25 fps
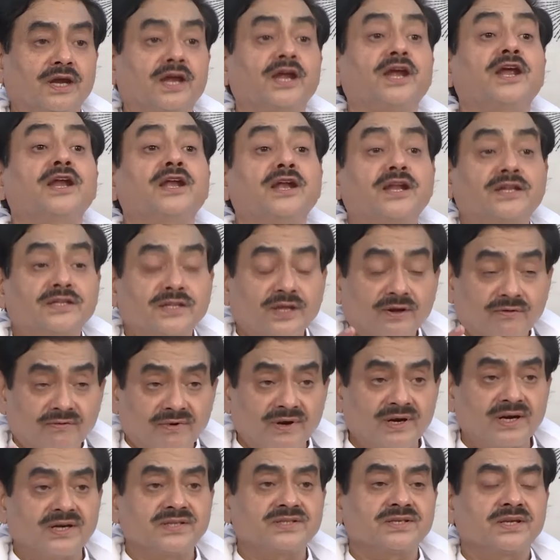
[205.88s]
In other
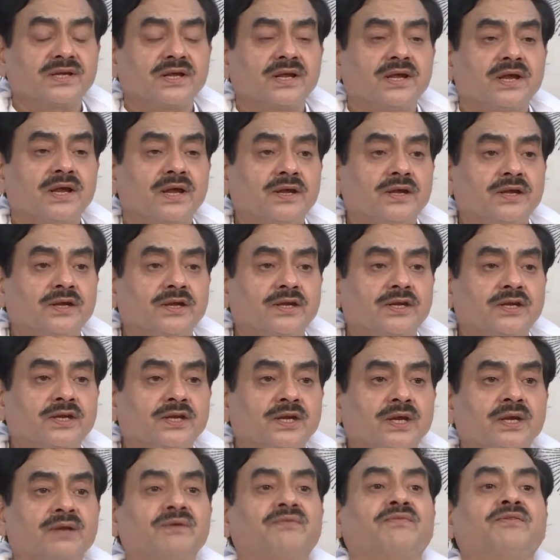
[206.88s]
words,
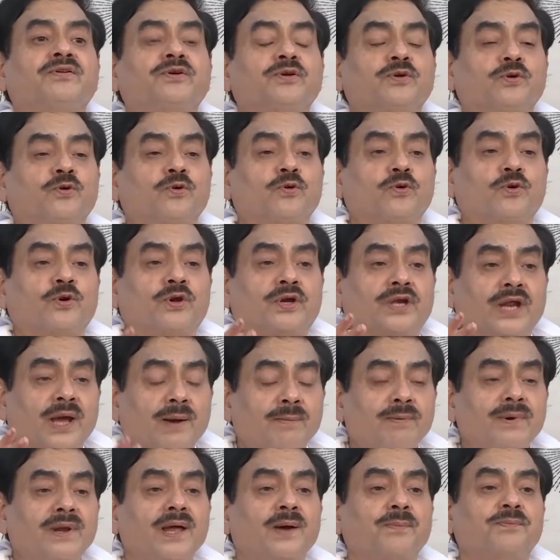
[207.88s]
if you
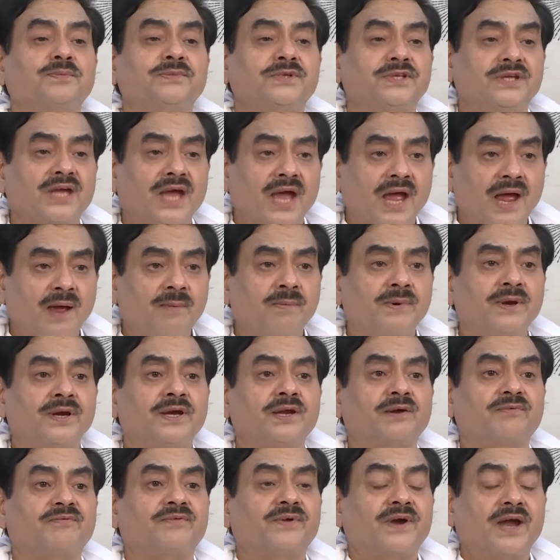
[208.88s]
develop the
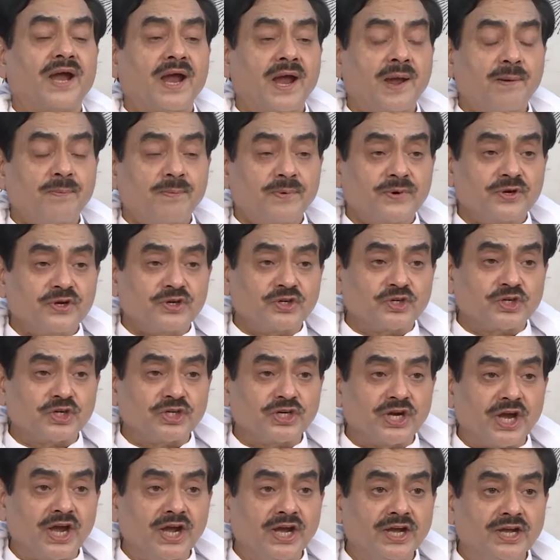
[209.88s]
habit of
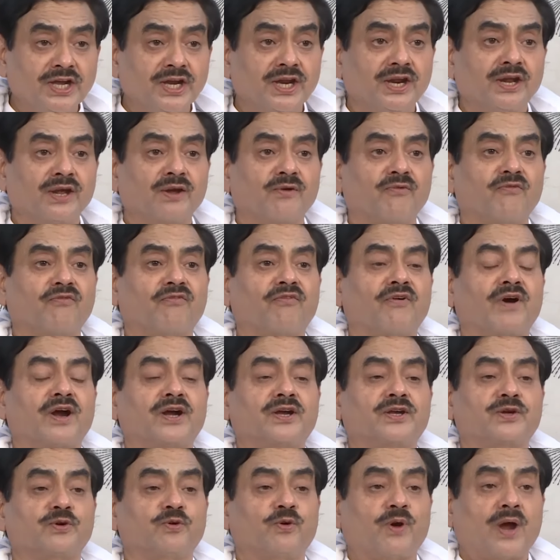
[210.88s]
appreciating
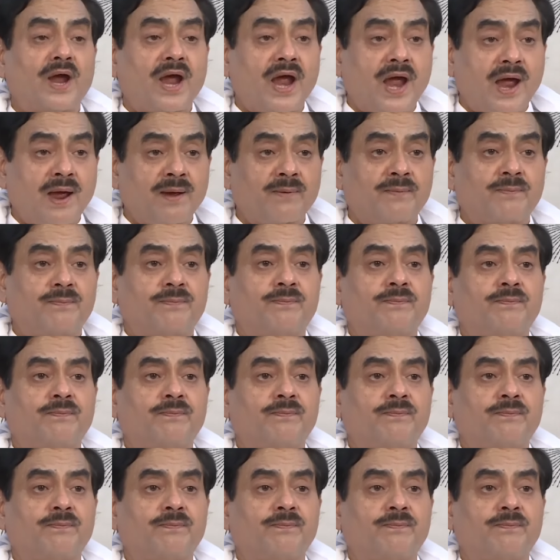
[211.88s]
what you have